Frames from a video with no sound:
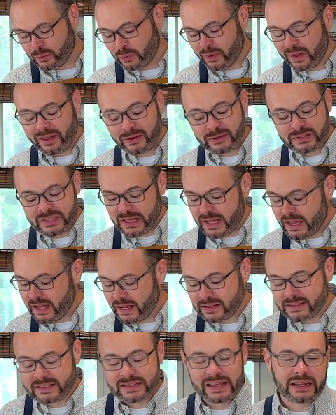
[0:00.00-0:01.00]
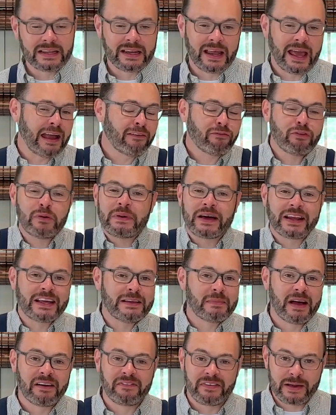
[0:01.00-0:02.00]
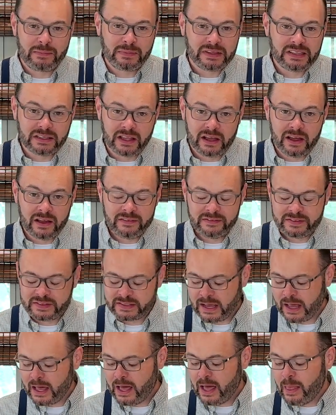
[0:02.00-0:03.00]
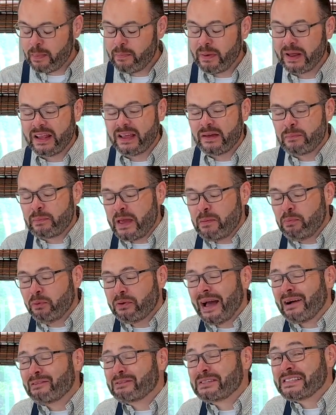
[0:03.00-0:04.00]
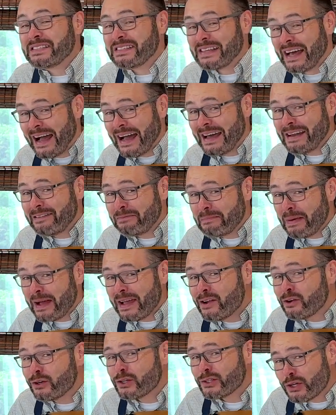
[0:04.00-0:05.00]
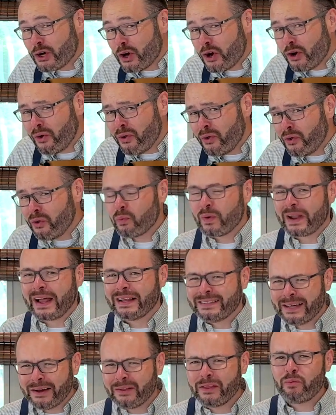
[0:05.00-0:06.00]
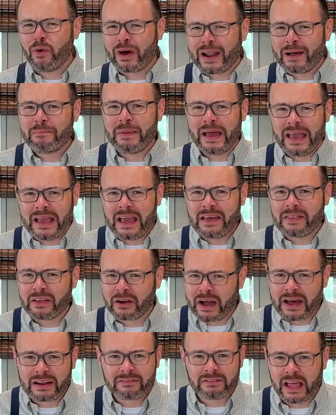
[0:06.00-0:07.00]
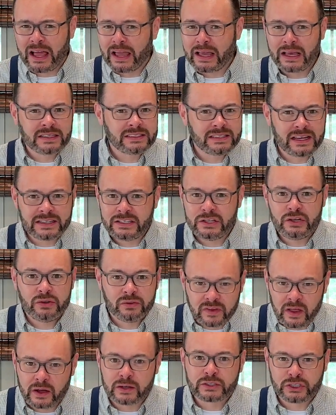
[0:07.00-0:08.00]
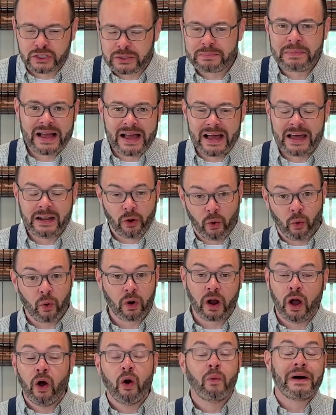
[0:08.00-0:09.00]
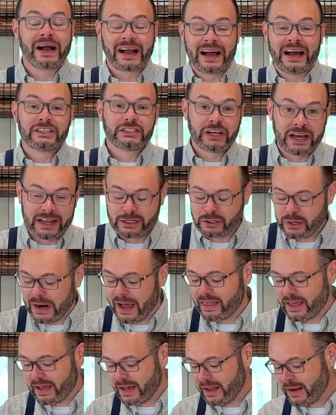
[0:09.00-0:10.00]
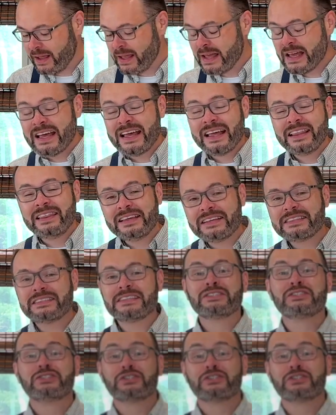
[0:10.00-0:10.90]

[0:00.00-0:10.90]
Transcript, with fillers: one of those things that everybody in my family loves, but people outside of my inner circle, when I tell them what I'm making, they're kind of like, Stacey, you've lost your mind, or oh my gosh, I gotta try that. This is